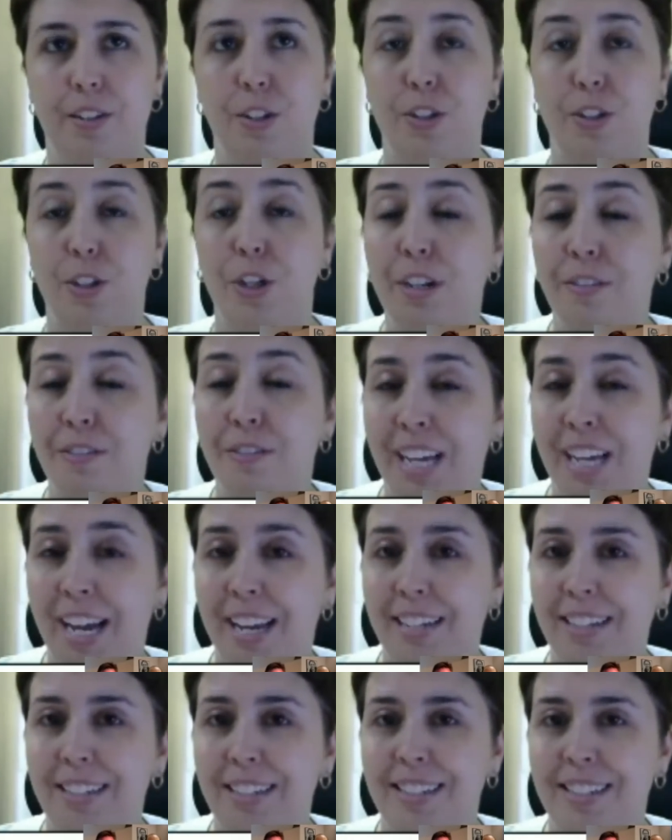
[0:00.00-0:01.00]
could have
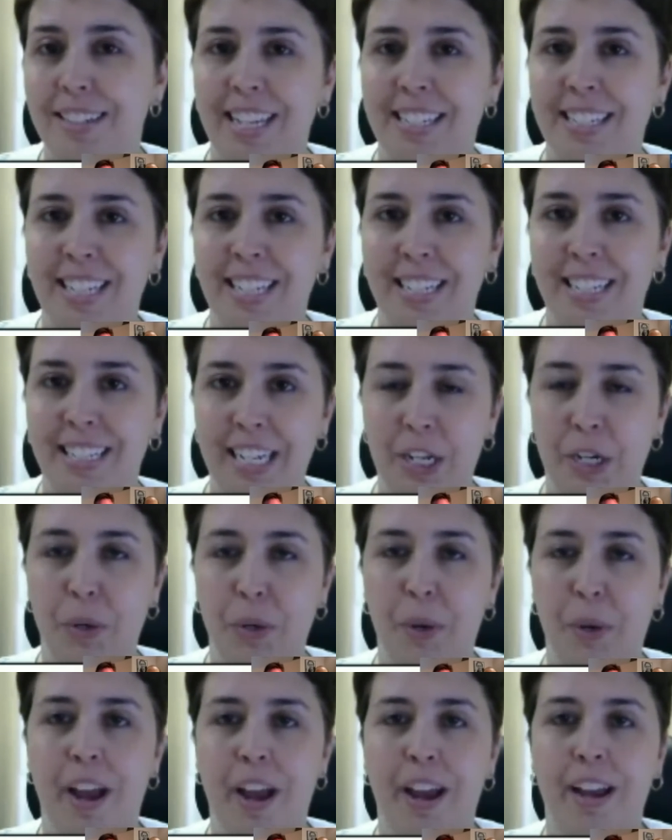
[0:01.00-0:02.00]
done, says
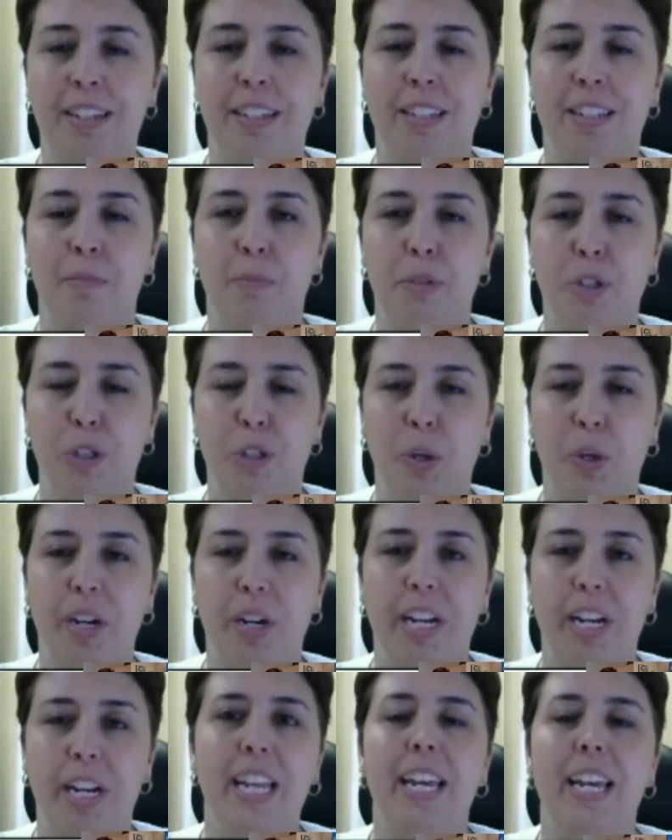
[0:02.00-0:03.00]
Alito and the
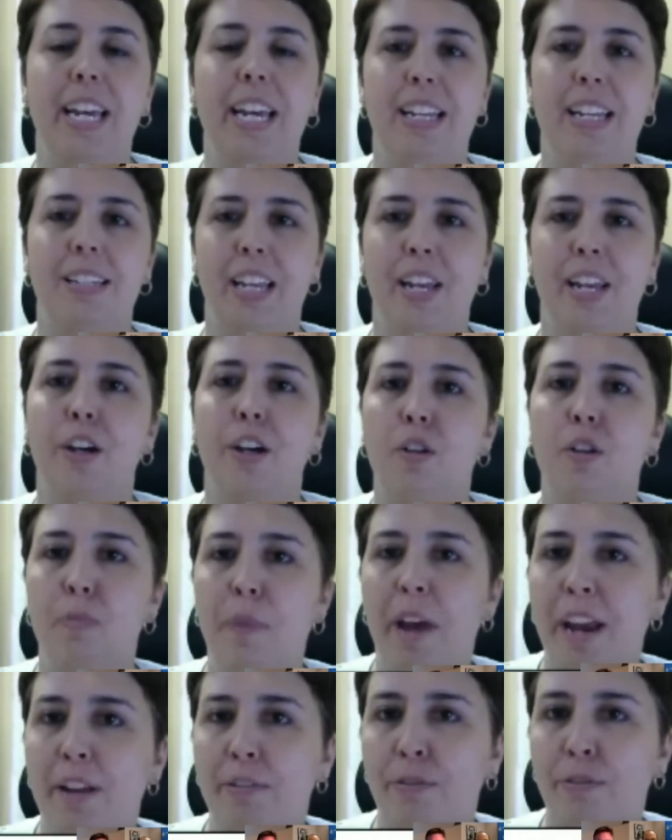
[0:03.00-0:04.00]
majority, is they could have
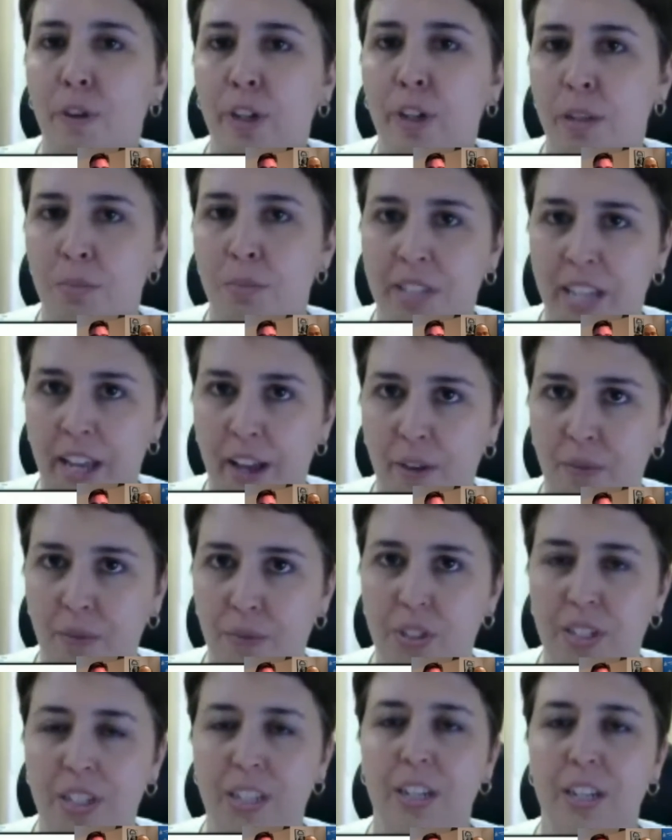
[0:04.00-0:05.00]
paid for it
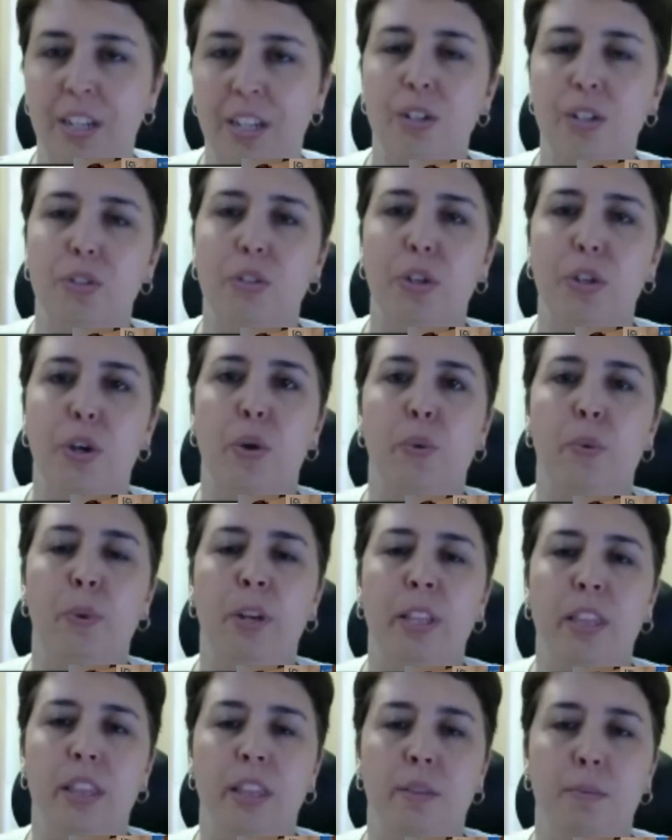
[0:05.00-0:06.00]
themselves. So
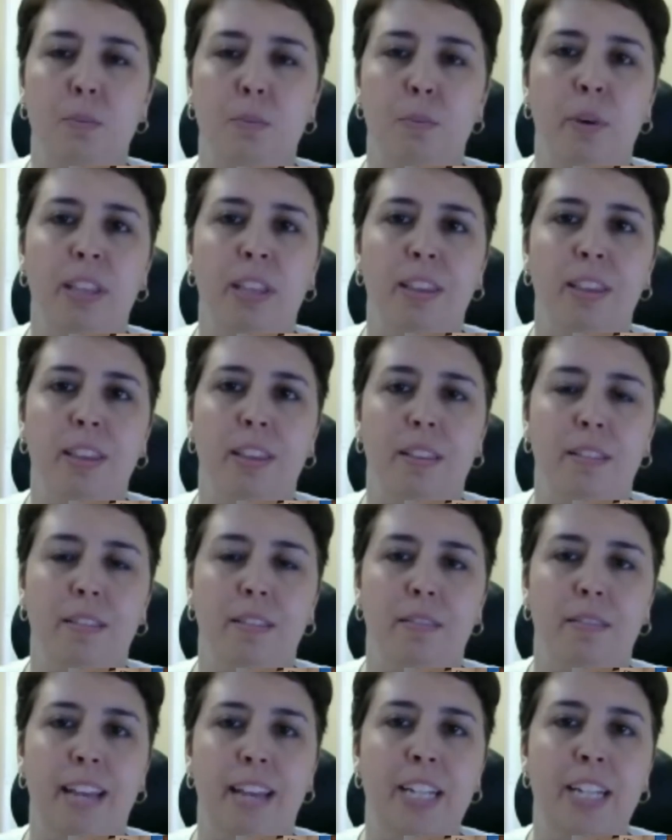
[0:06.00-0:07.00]

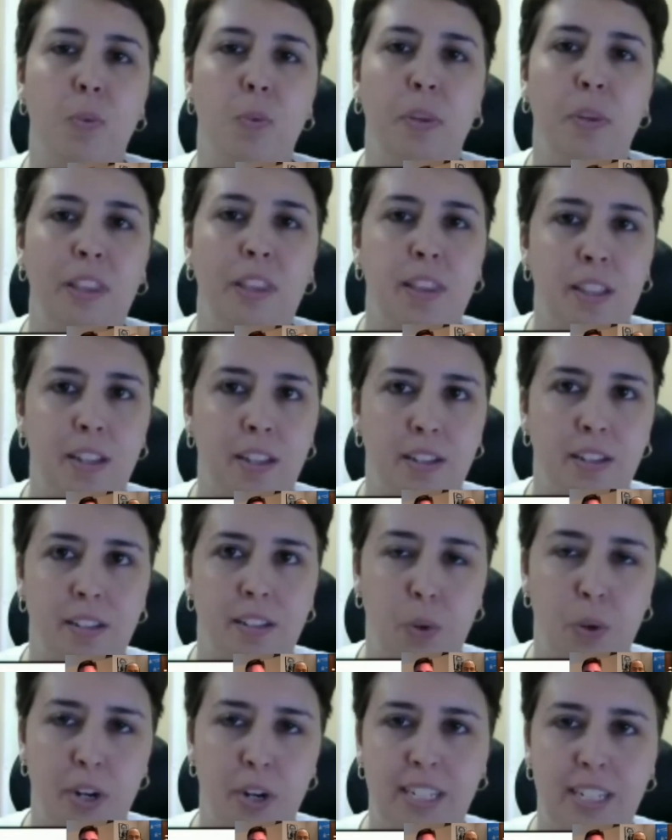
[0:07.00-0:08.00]
that's what the
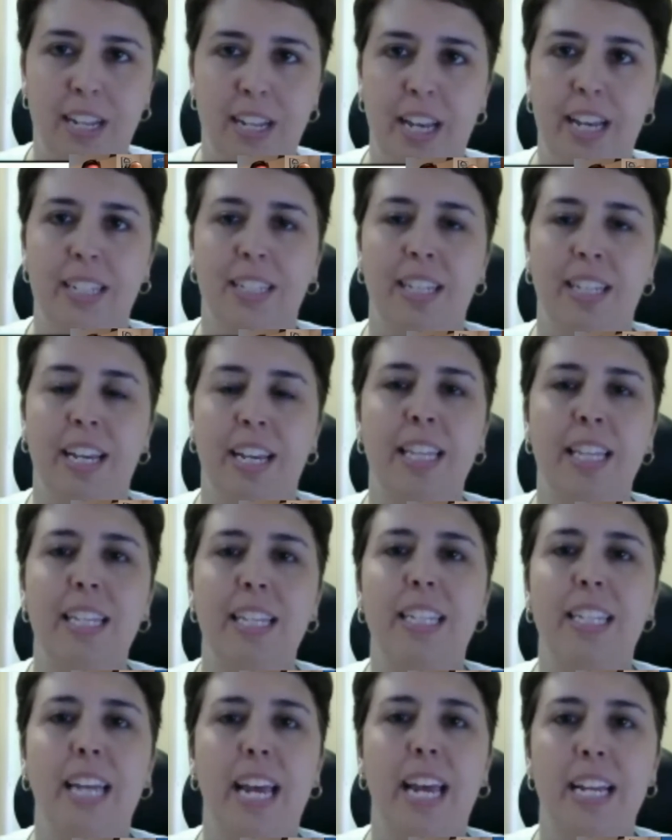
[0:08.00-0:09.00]
court has said, is that in
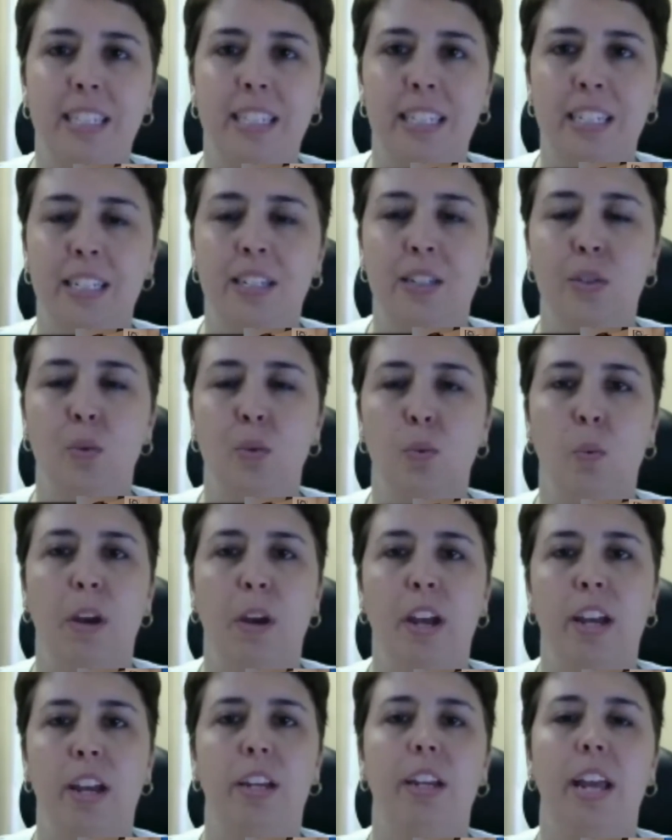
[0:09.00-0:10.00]
these cases
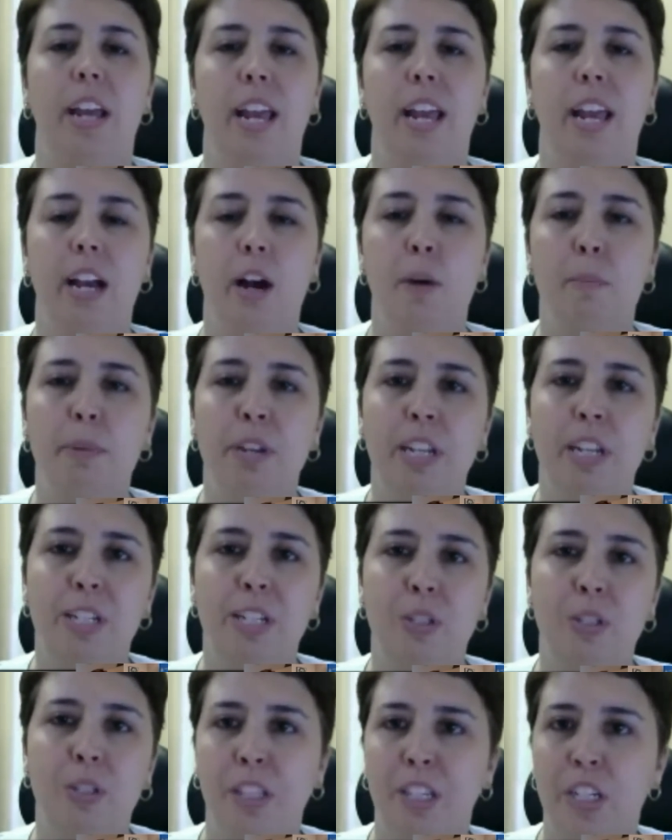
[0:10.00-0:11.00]
when a
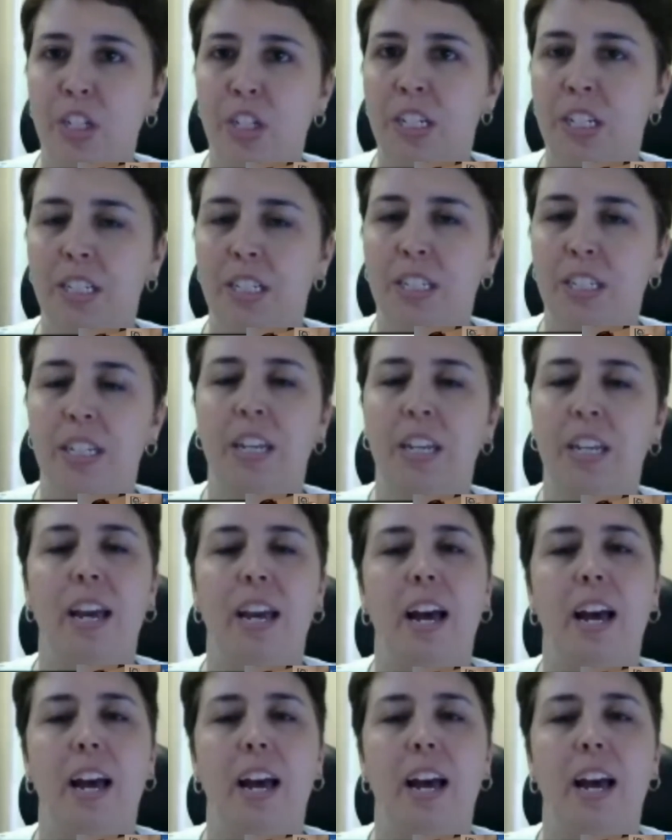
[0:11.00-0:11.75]
company's religious